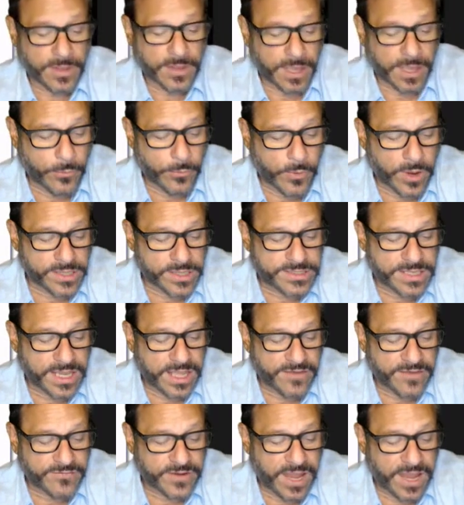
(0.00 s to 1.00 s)
I want to
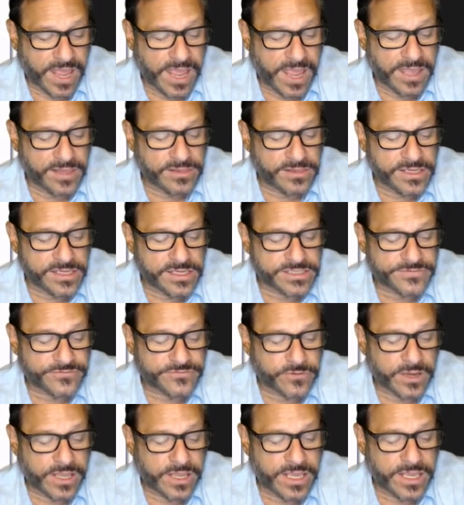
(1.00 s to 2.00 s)
have an alias
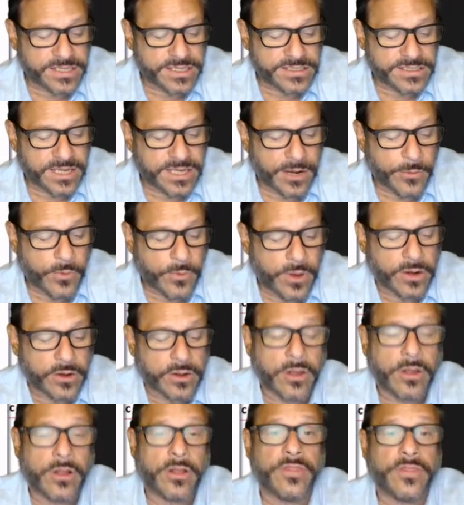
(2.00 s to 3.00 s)
for int, and I want to
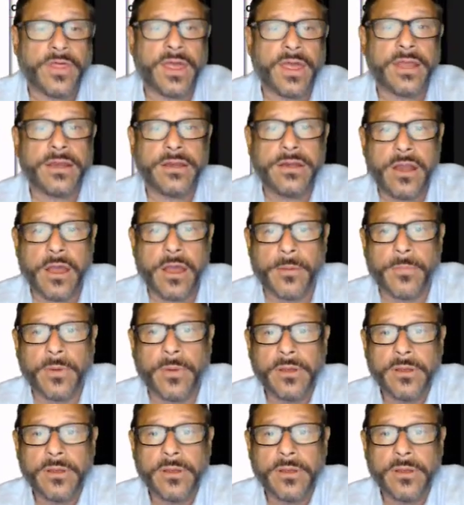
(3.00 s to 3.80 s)
call that num.